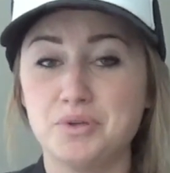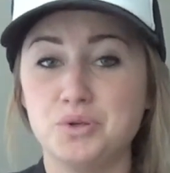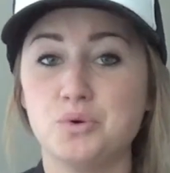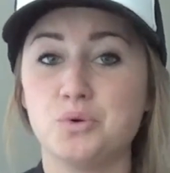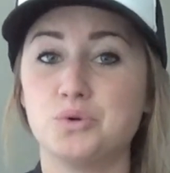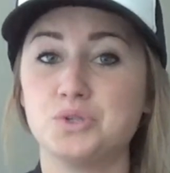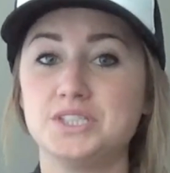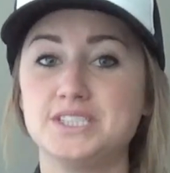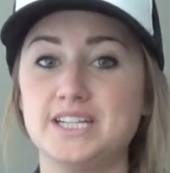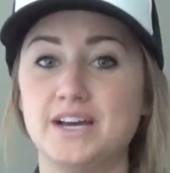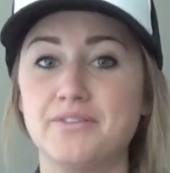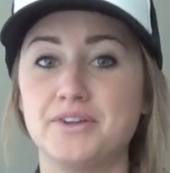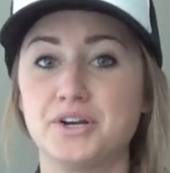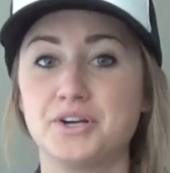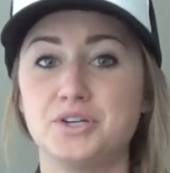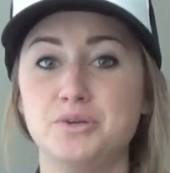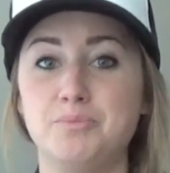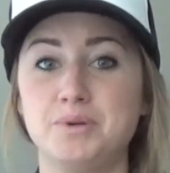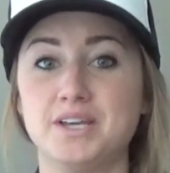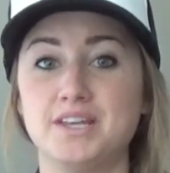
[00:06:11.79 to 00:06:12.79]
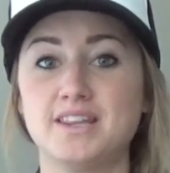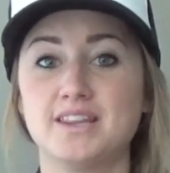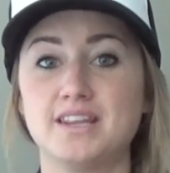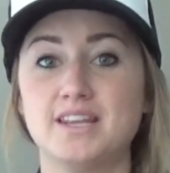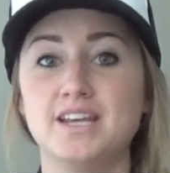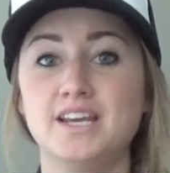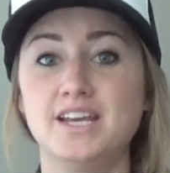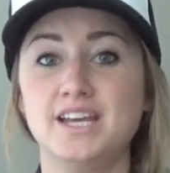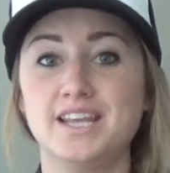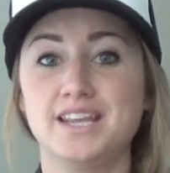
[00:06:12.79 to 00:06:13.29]
You hold it down there and you pee in
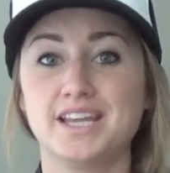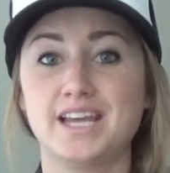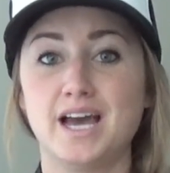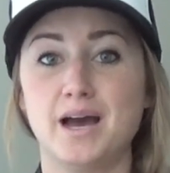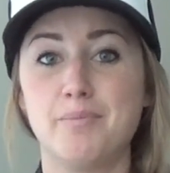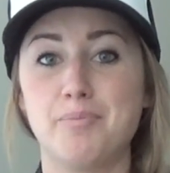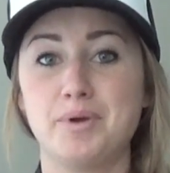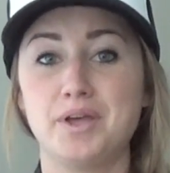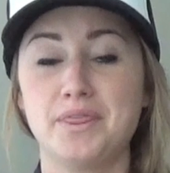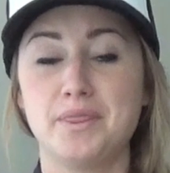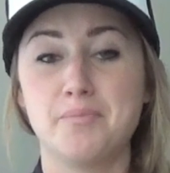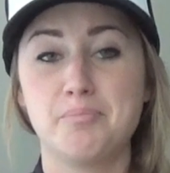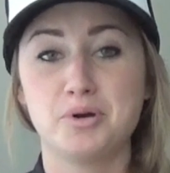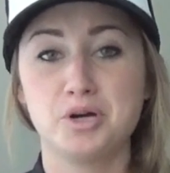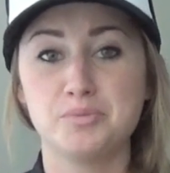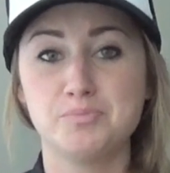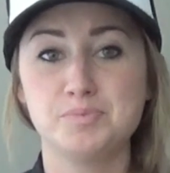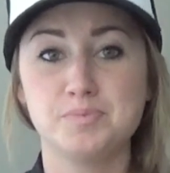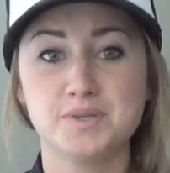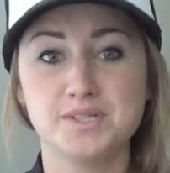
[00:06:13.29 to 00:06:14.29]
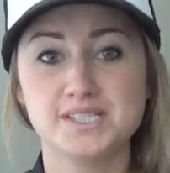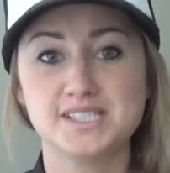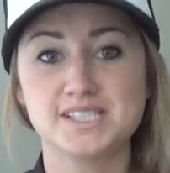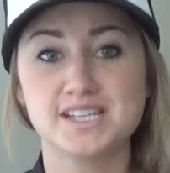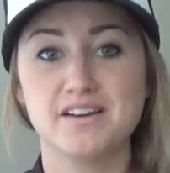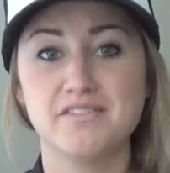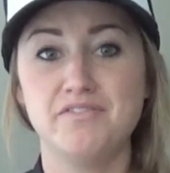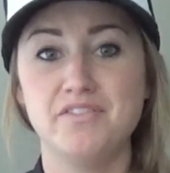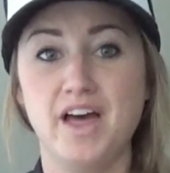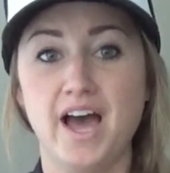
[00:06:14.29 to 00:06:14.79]
the cup. And the purpose
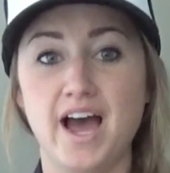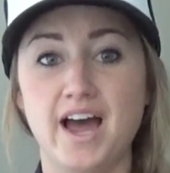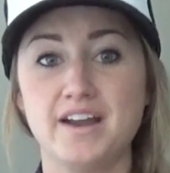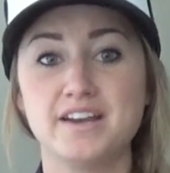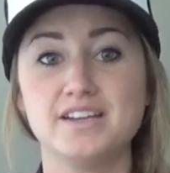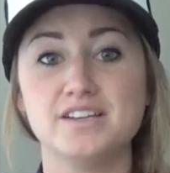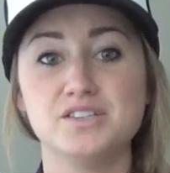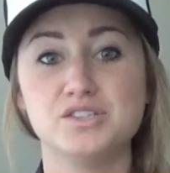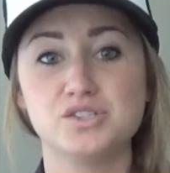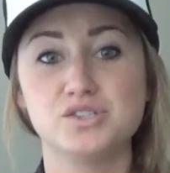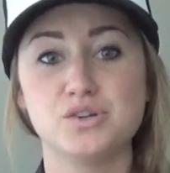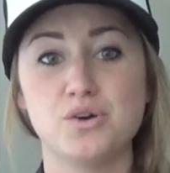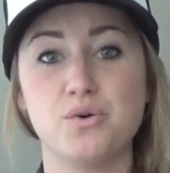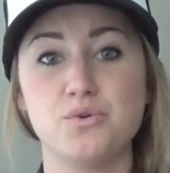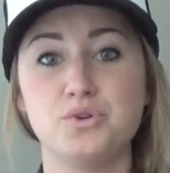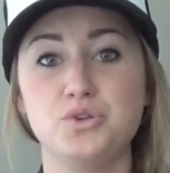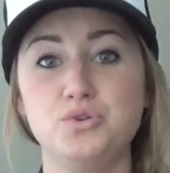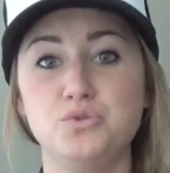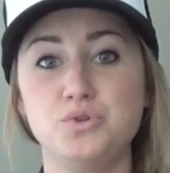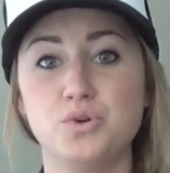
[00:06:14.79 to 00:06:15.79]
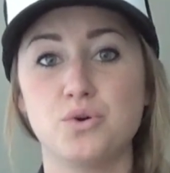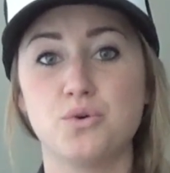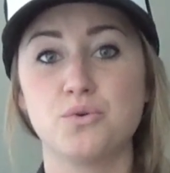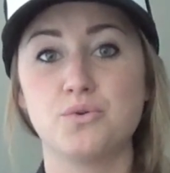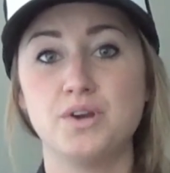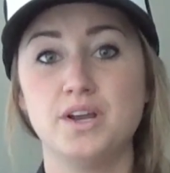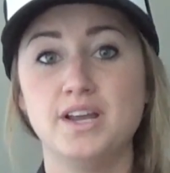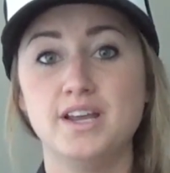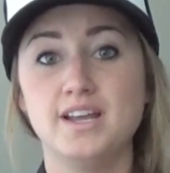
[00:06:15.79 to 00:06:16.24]
of that is so you don't